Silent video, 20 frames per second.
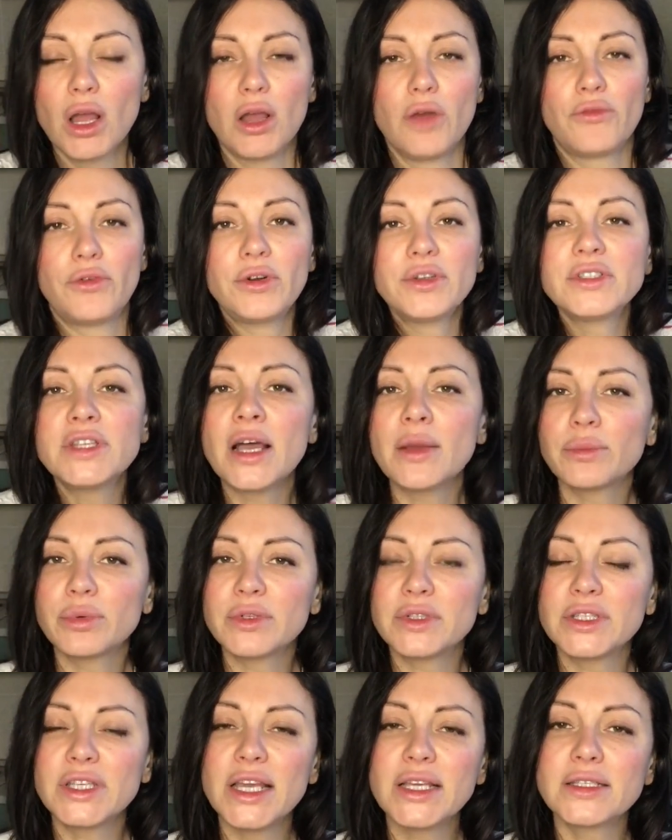For
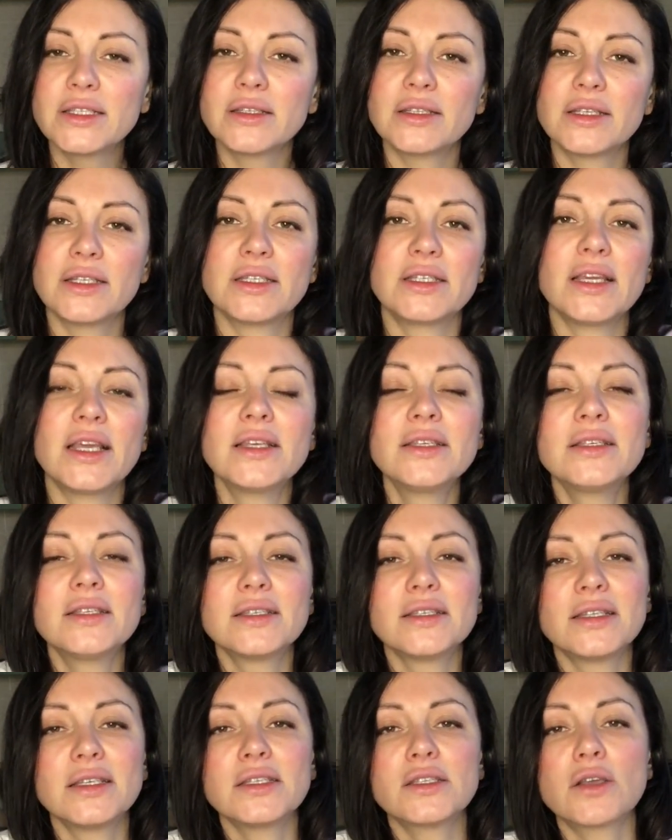example, yesterday, yes,
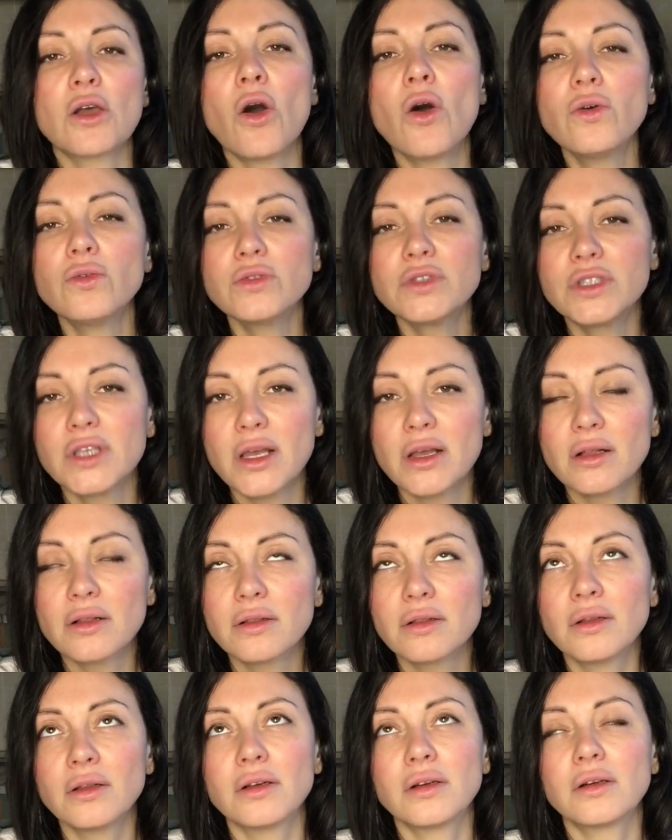this
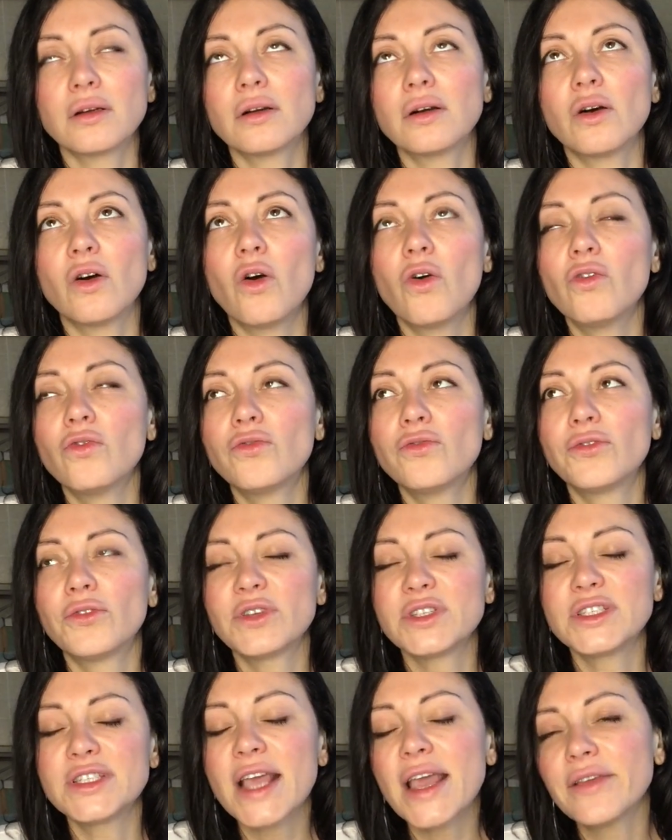Council uh, of uh,
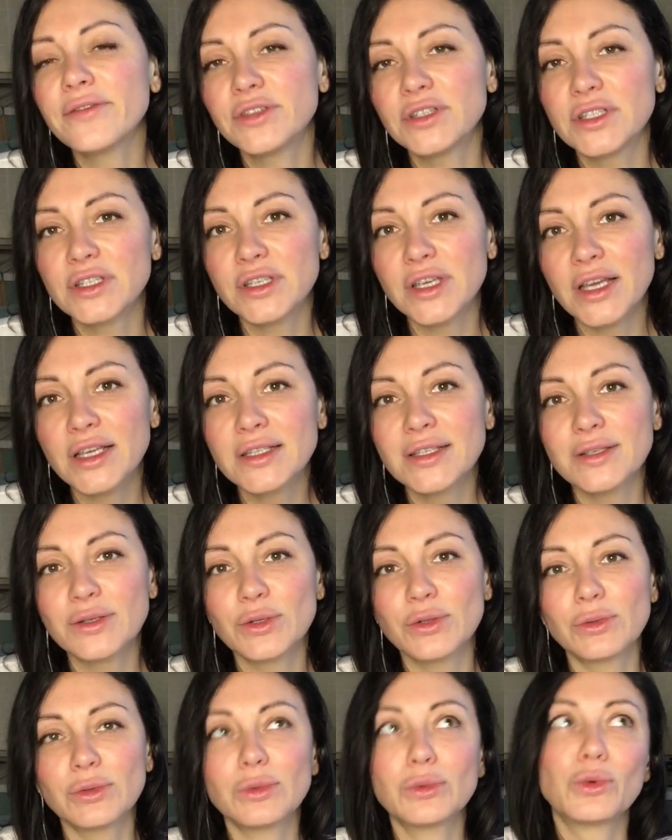Safety, yes,
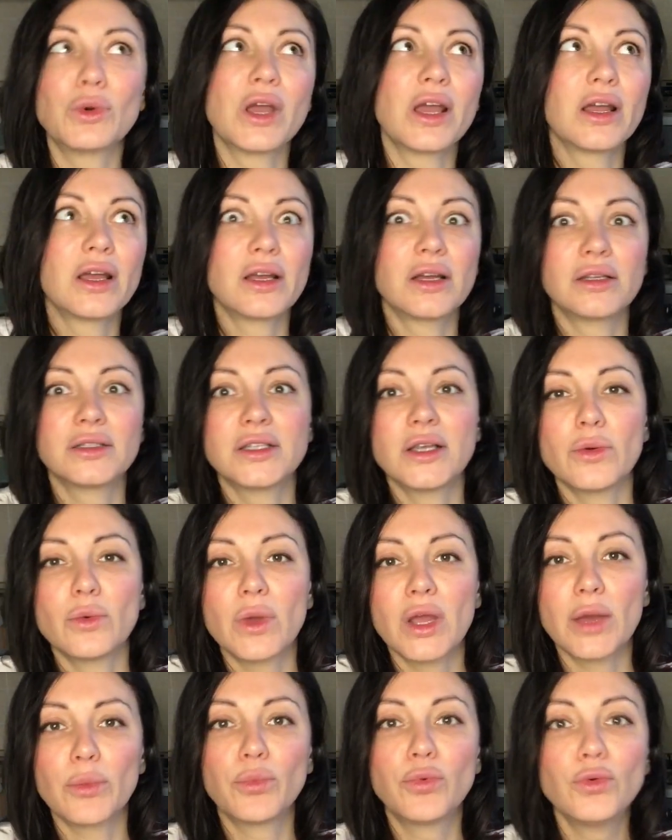uh, where there
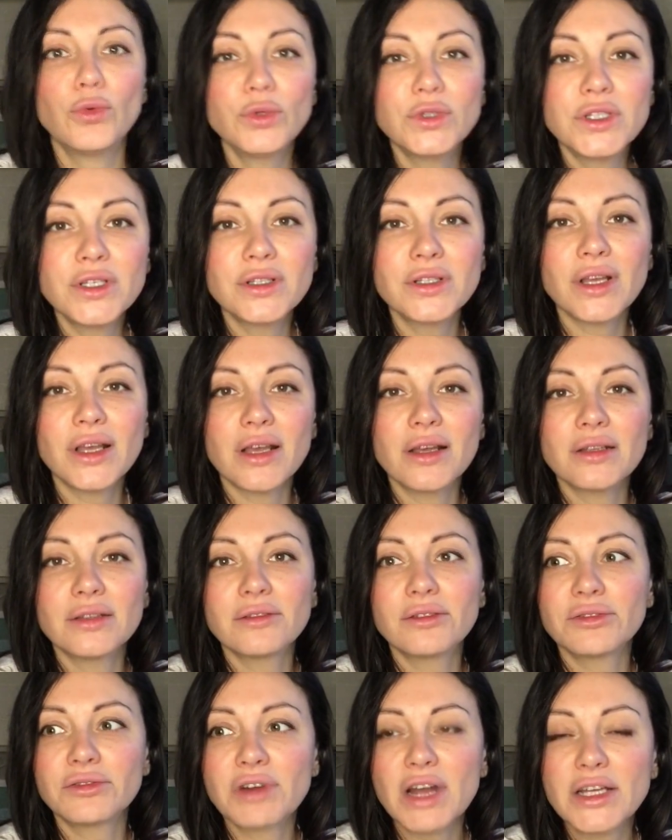were Putin and
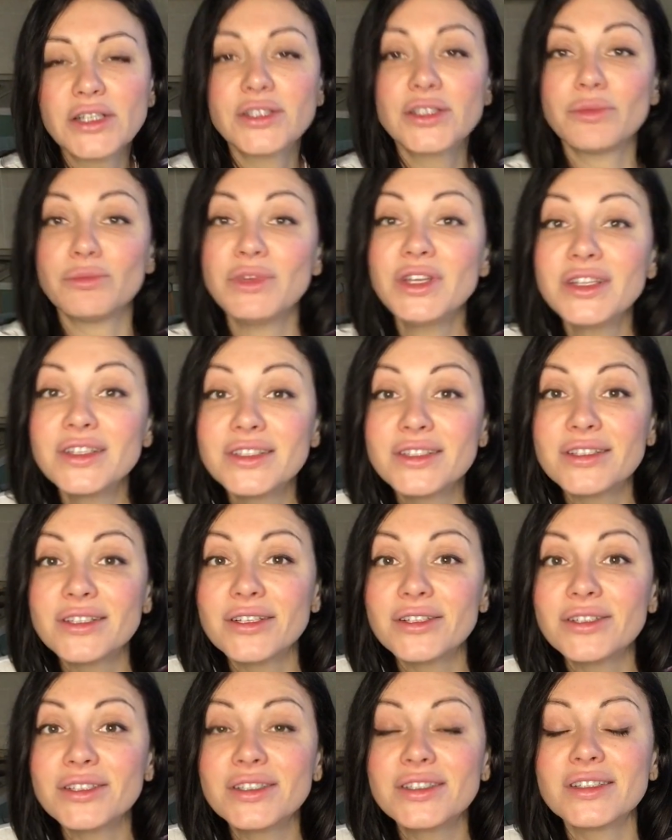Russian
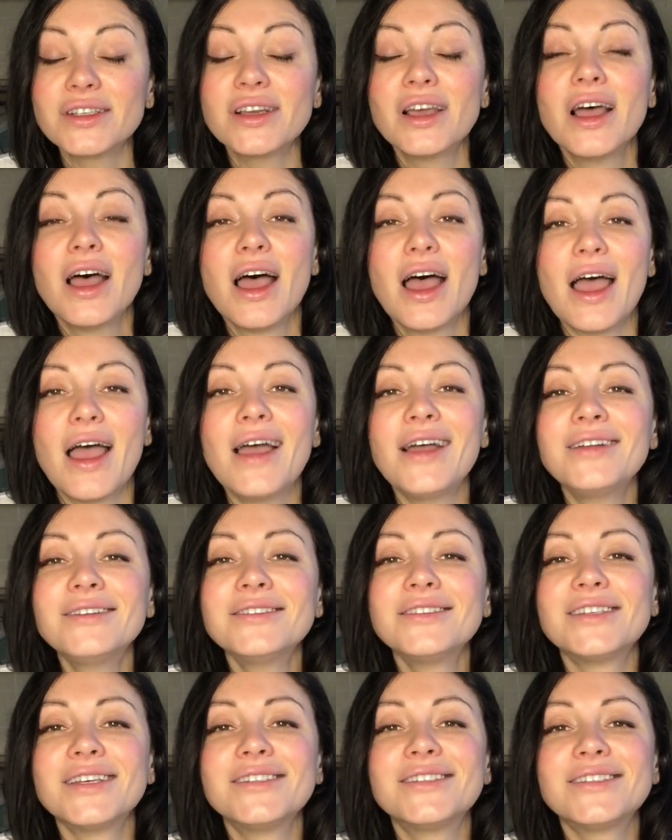ministers, uh,
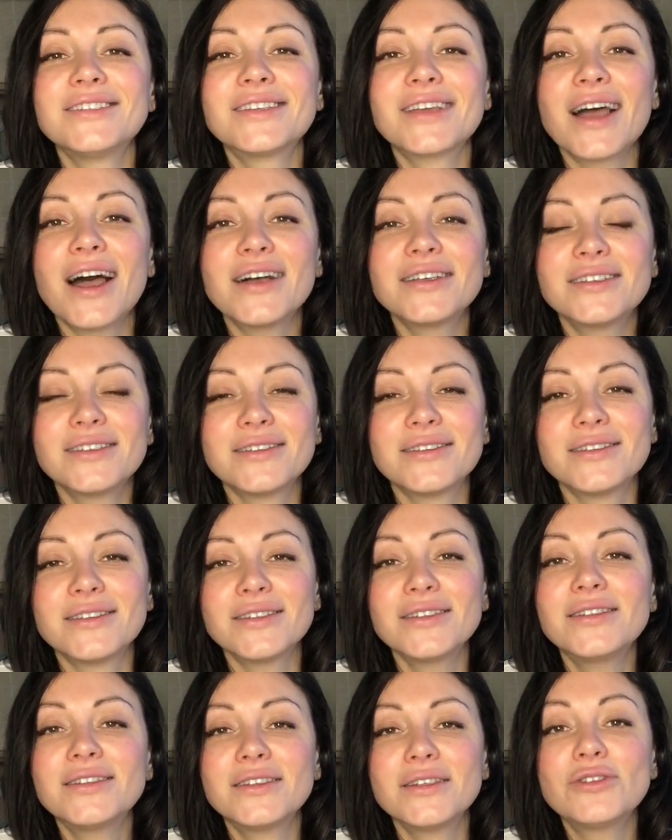and they discussed
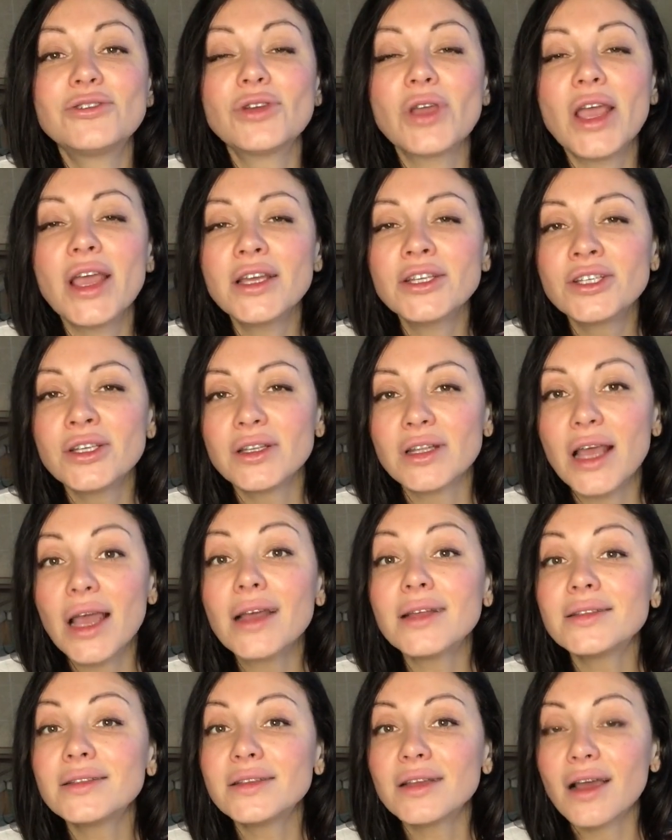this situation
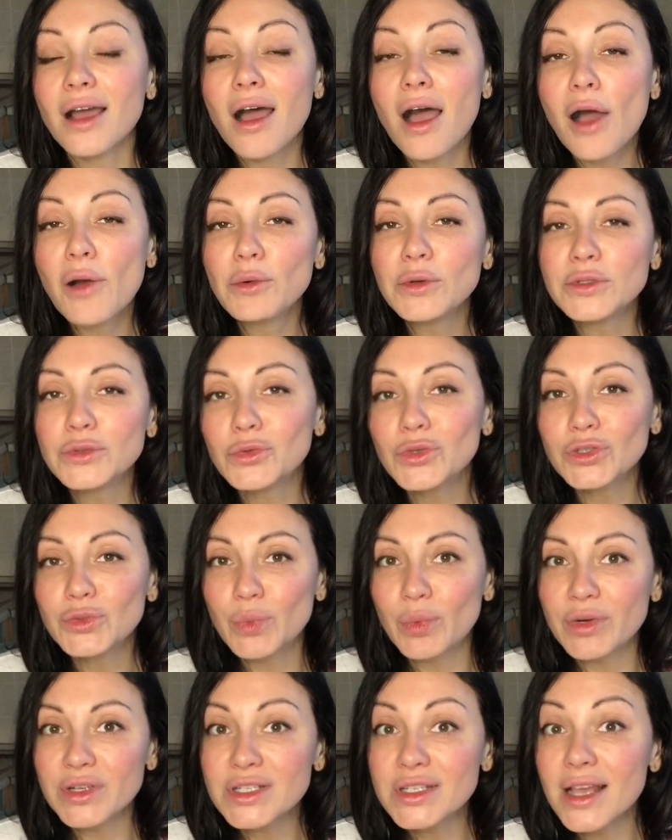and how it was
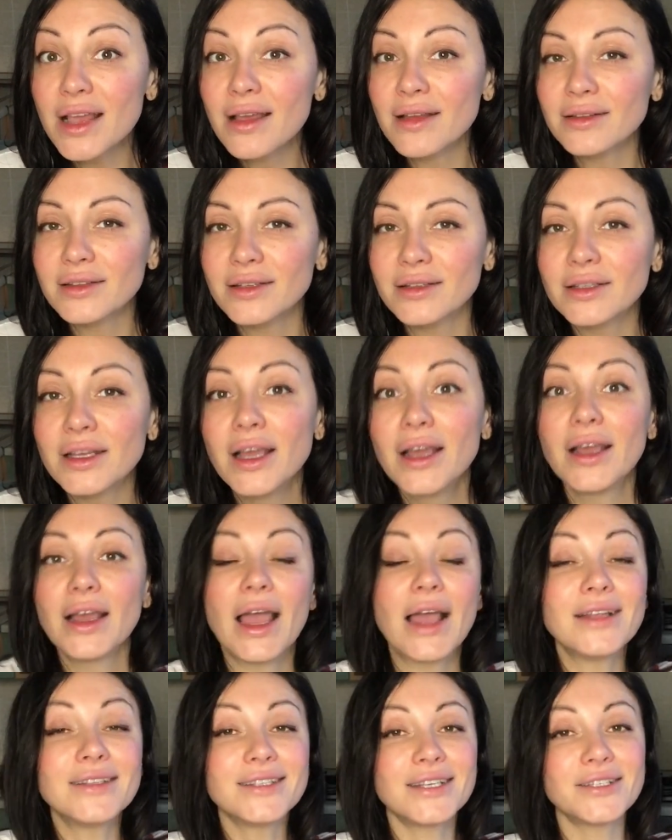presented.
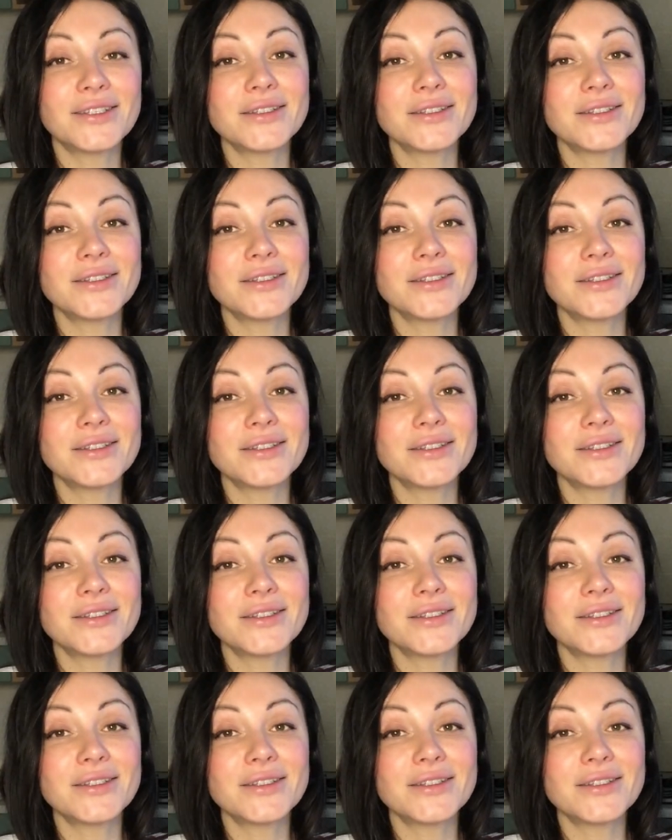And that